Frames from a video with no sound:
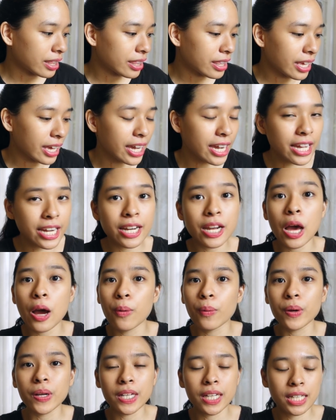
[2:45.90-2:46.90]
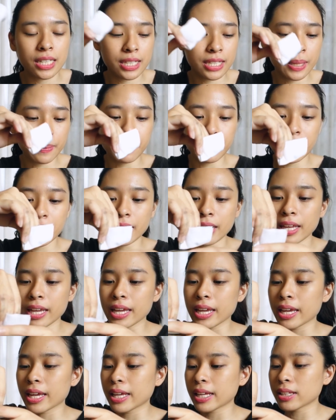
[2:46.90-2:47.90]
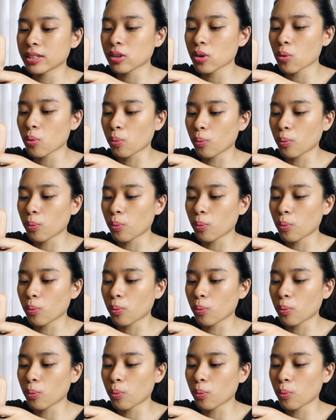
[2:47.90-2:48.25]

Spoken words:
then we're gonna dip it in